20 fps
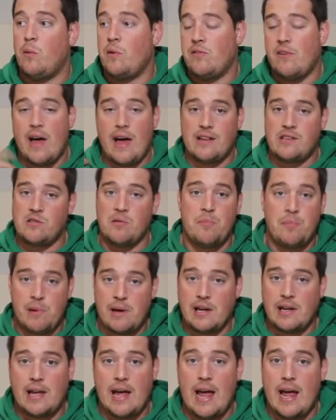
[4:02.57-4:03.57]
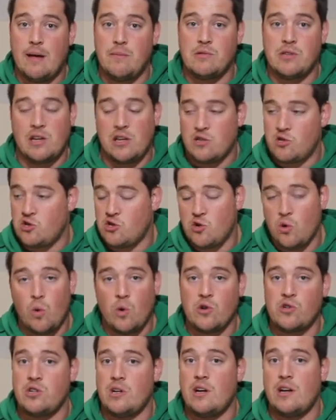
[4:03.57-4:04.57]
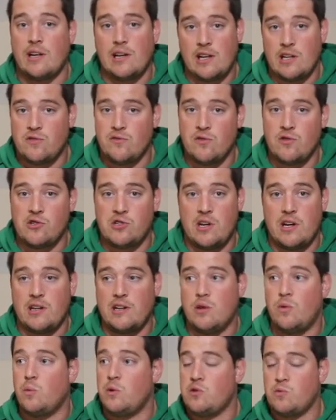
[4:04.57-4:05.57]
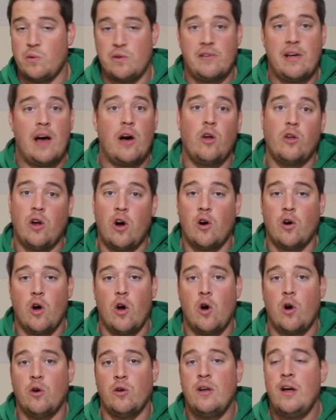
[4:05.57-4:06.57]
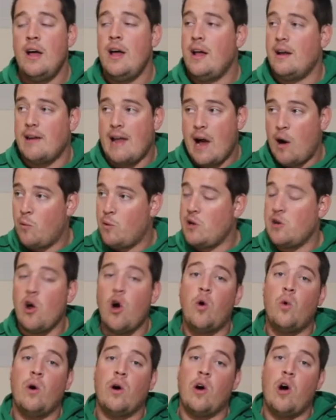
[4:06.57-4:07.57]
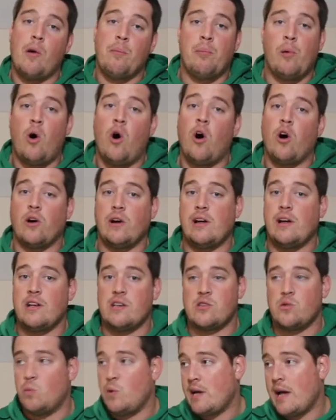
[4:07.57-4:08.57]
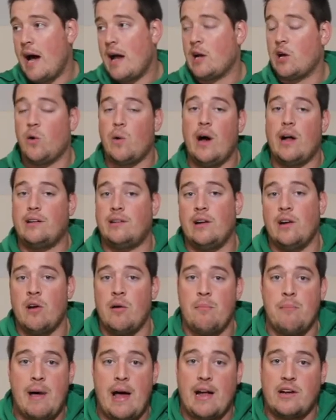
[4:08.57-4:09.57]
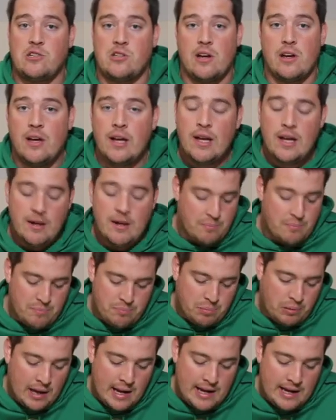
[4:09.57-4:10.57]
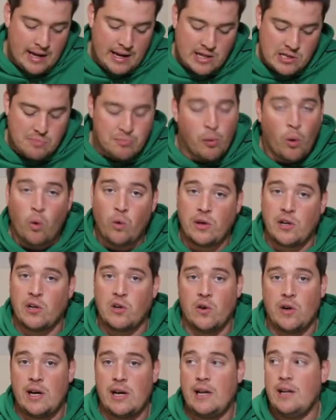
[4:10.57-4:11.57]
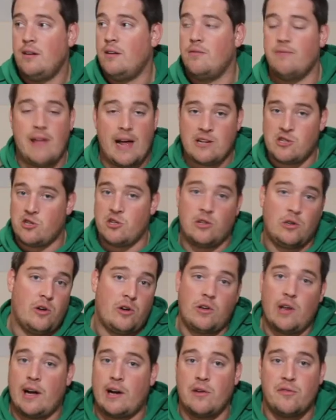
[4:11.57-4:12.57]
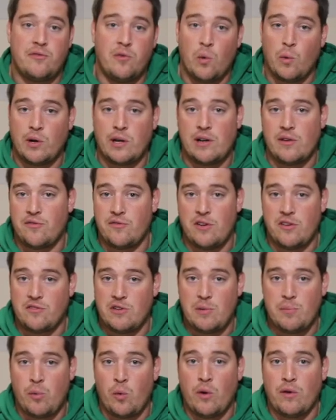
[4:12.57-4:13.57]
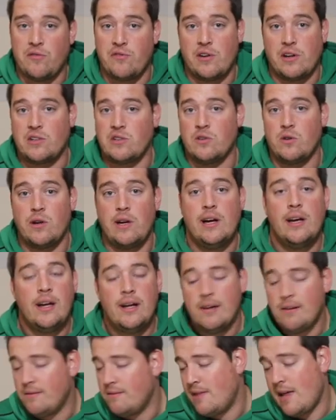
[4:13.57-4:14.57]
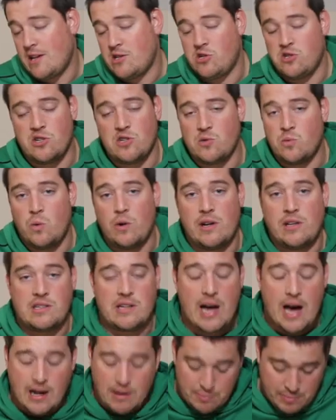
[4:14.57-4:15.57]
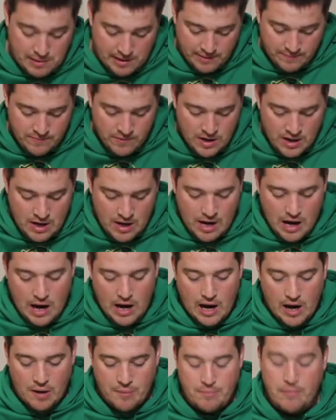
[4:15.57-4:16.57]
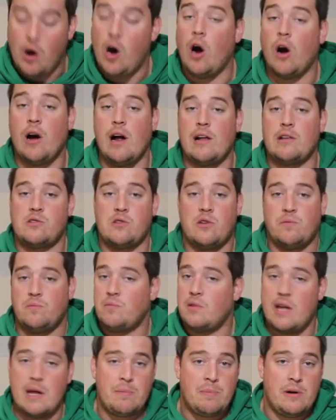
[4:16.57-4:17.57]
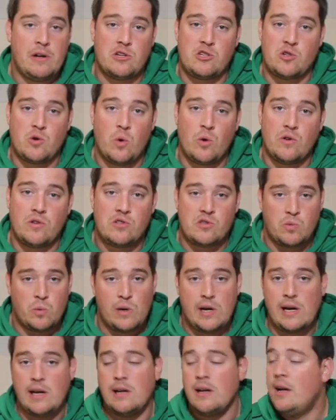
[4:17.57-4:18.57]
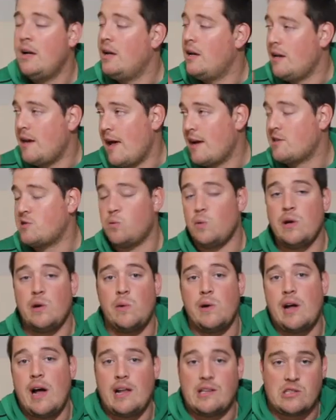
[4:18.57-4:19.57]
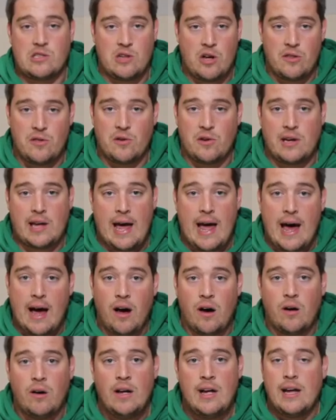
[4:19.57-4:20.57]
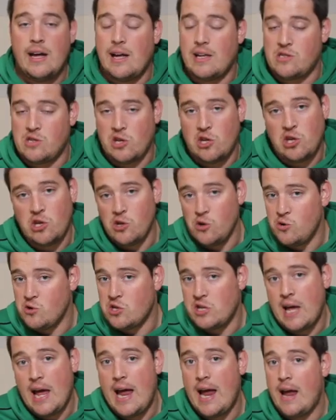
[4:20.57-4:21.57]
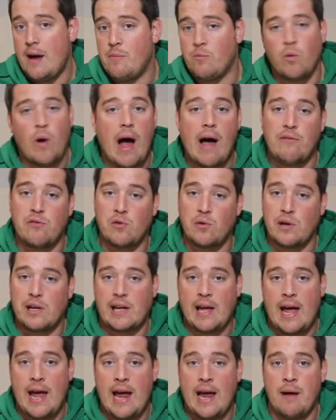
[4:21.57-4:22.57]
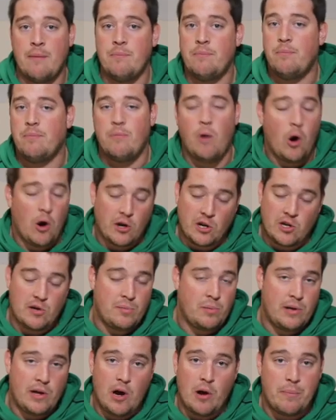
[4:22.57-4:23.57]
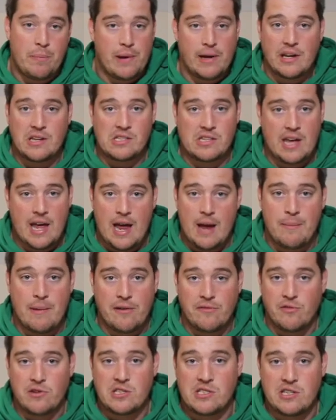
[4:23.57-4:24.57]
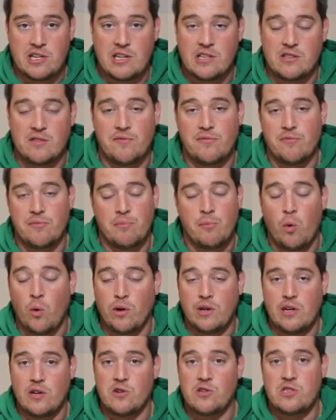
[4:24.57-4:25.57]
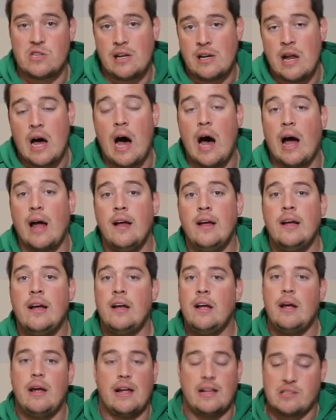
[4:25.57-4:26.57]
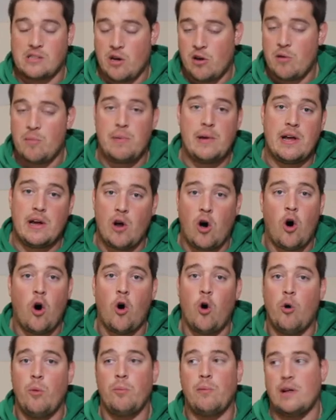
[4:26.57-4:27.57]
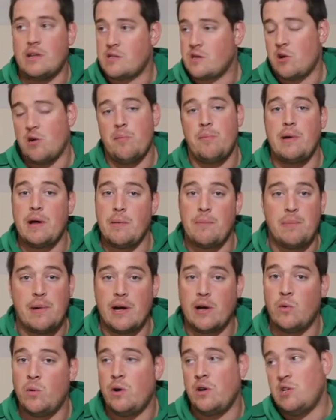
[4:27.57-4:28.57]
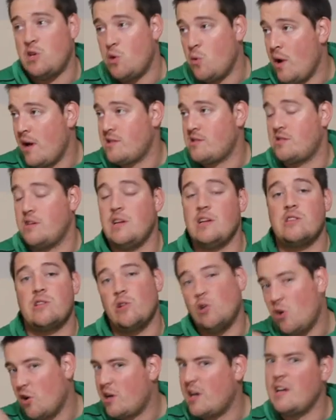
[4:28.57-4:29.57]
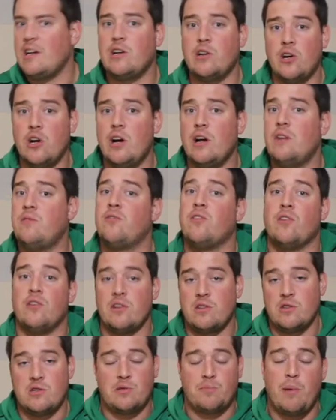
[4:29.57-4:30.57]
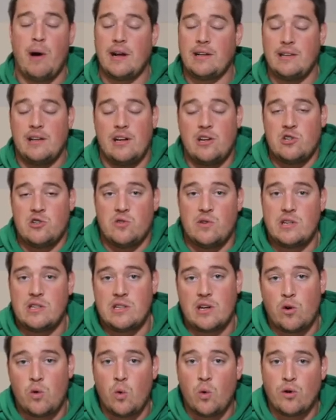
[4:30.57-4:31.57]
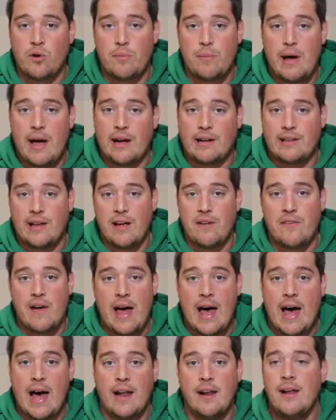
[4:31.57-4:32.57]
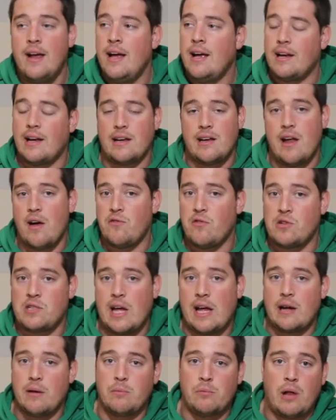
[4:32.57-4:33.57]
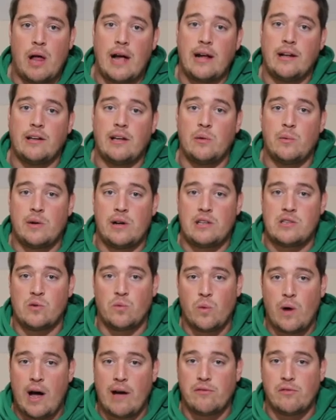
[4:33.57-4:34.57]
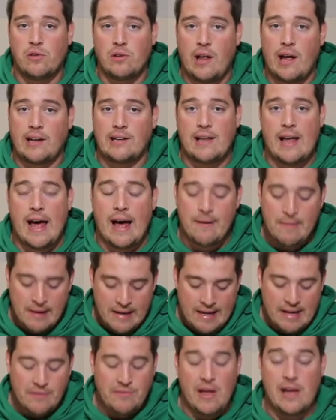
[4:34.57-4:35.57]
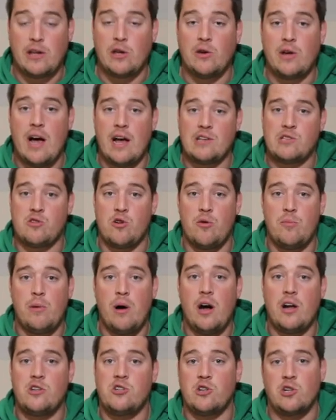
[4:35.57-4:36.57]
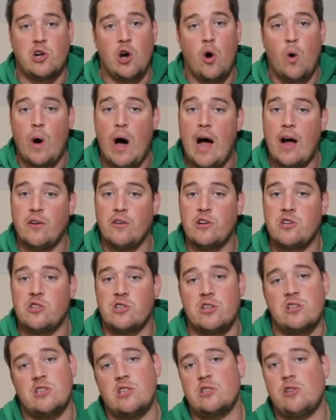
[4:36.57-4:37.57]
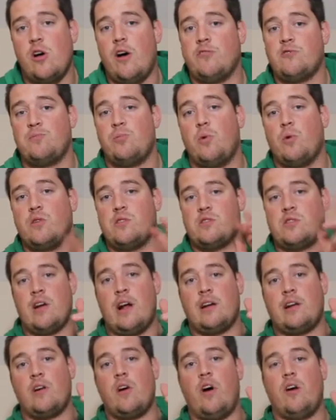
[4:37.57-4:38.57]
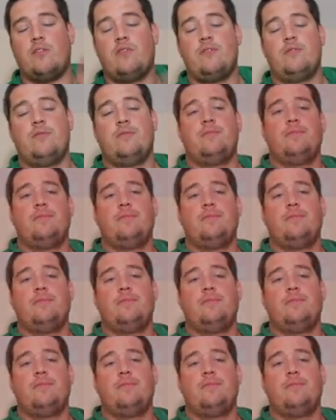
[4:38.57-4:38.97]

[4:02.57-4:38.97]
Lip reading: We've had some big games against Georgia and against Virginia, which we've held our own. Now we know where our bar is. We got to go out there and match it. Playing against Bowling Green, that should look like a 40 to 50 point victory. That's just what it's got to be. All right, so keeping it short and sweet. Next week we got Southern Cal. It's a huge game, rivalry game, arguably our biggest game every season for more years than not. It's going to be at home. It's going to be a big one. USC's looking good despite the injuries at quarterback they've had. Can never take them lightly when it's a rival like that. Thank you guys so much. Go Irish. This is Loft Sports signing off.